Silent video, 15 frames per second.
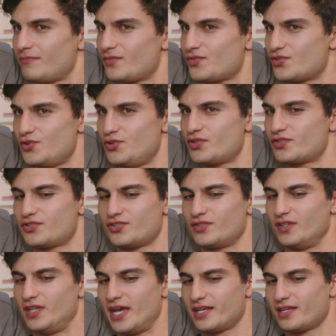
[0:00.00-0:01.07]
So you just
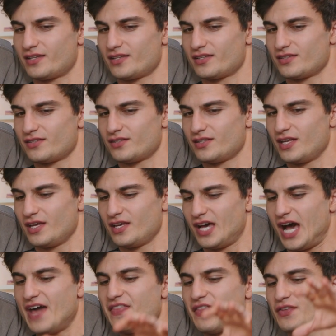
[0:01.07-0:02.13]
like
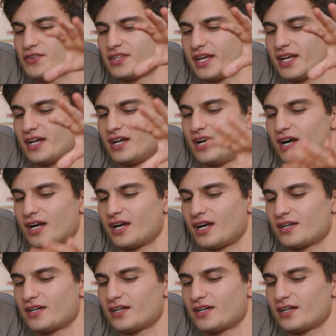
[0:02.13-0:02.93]
I think there's like a